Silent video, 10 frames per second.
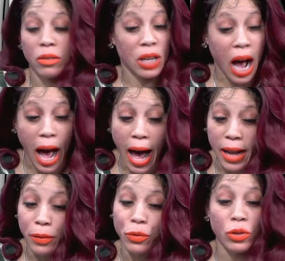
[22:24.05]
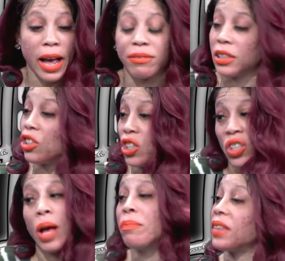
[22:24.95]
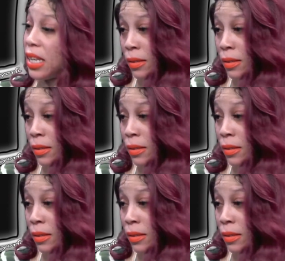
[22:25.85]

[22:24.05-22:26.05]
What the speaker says: God, if you're not religious, something.